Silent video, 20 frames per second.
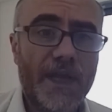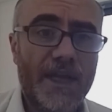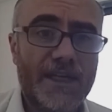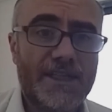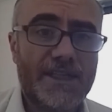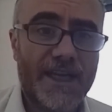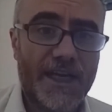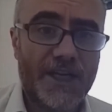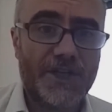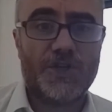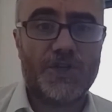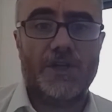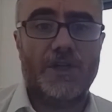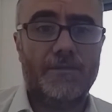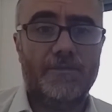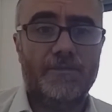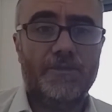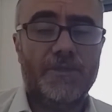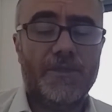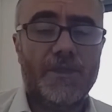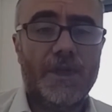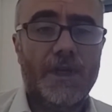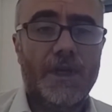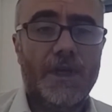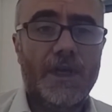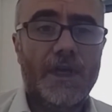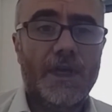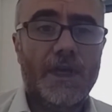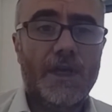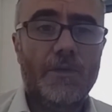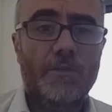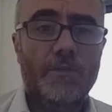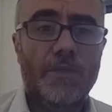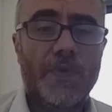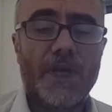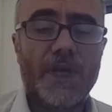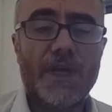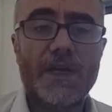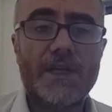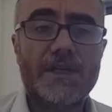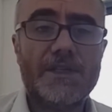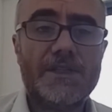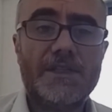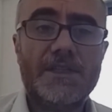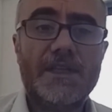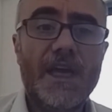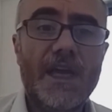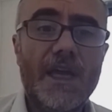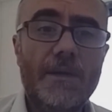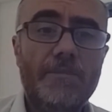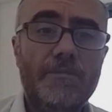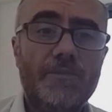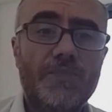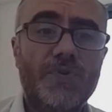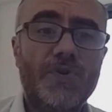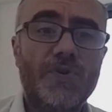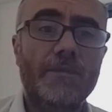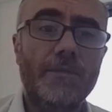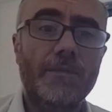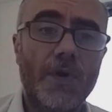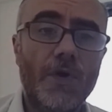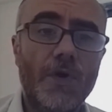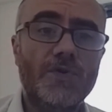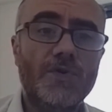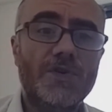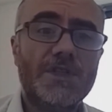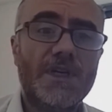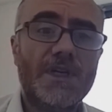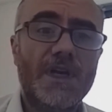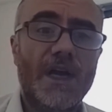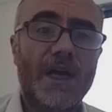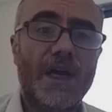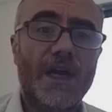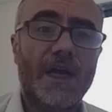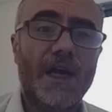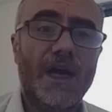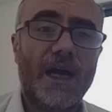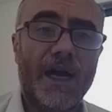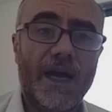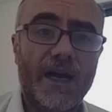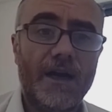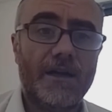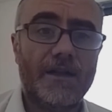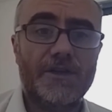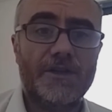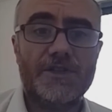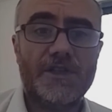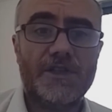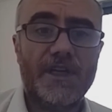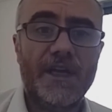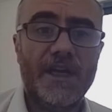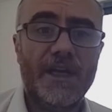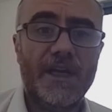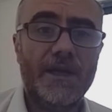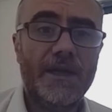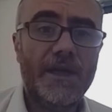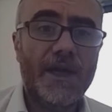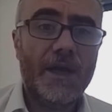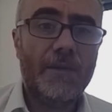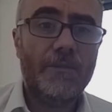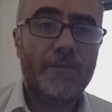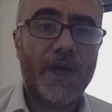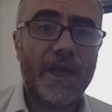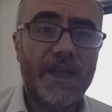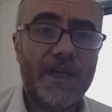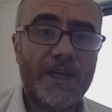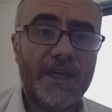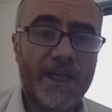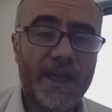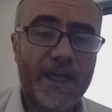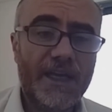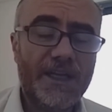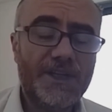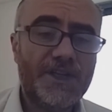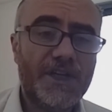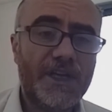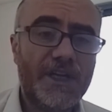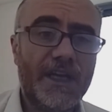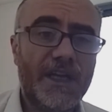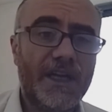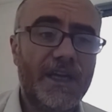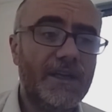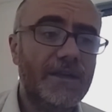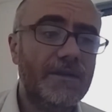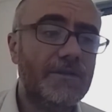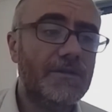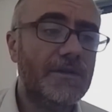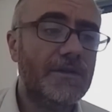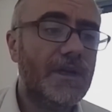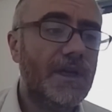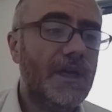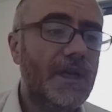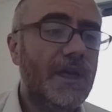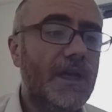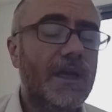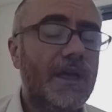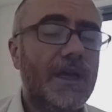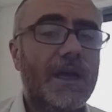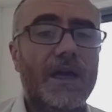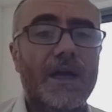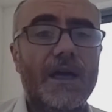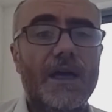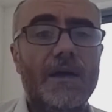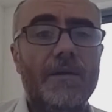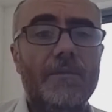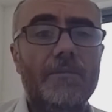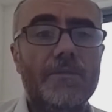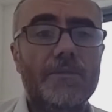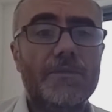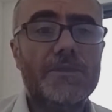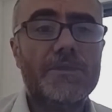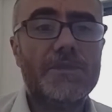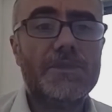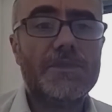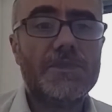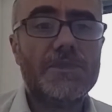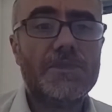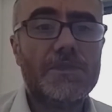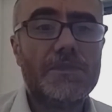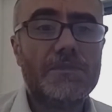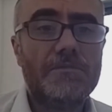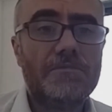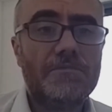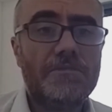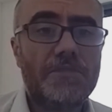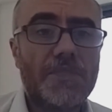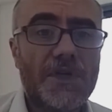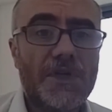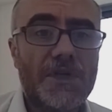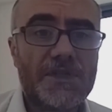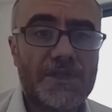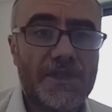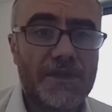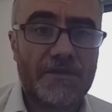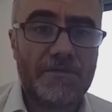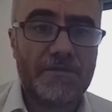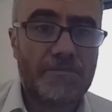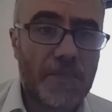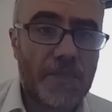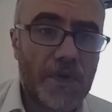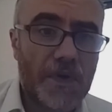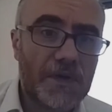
essential because they promote Ireland. They by engaging in um, sort of